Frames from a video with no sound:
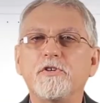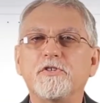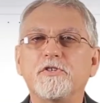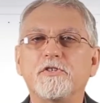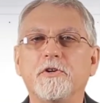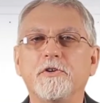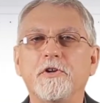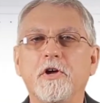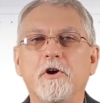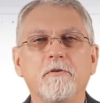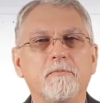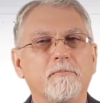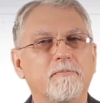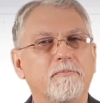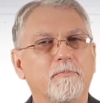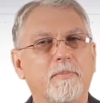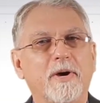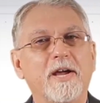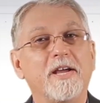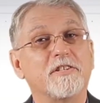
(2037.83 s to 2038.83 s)
a personal
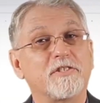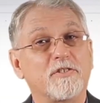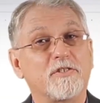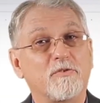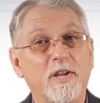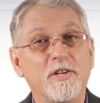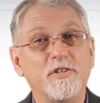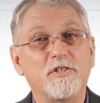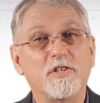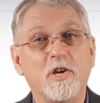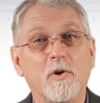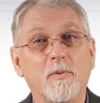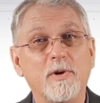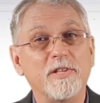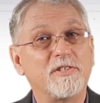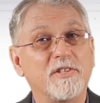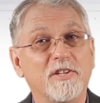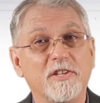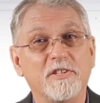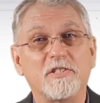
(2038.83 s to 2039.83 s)
note, by a strange
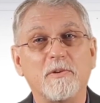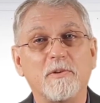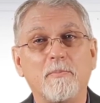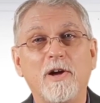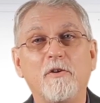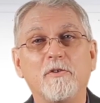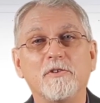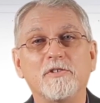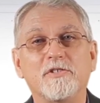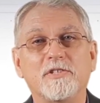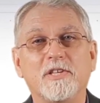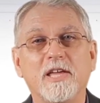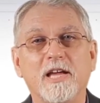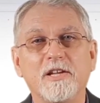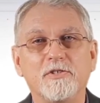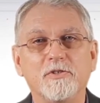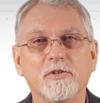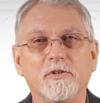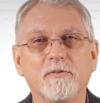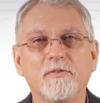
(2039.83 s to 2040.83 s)
coincidence in my own
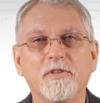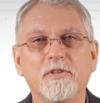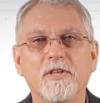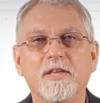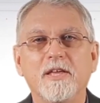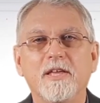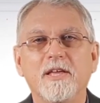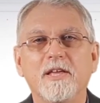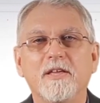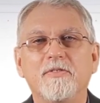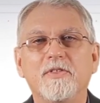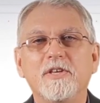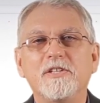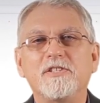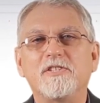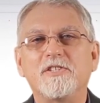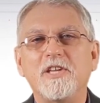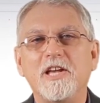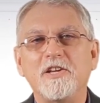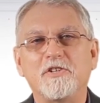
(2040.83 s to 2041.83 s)
schedule,
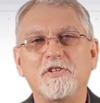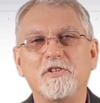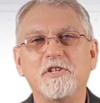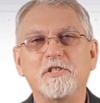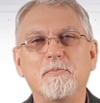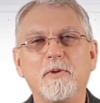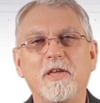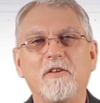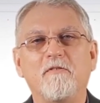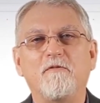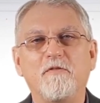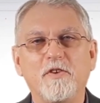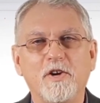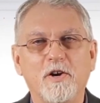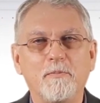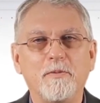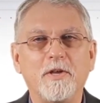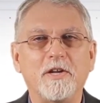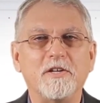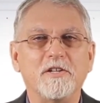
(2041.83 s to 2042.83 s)
this session is being
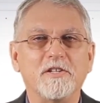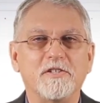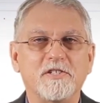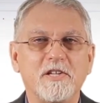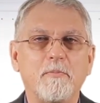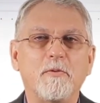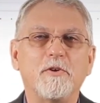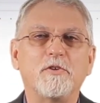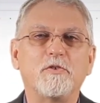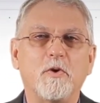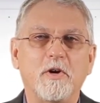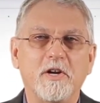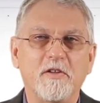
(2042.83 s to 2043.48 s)
filmed on December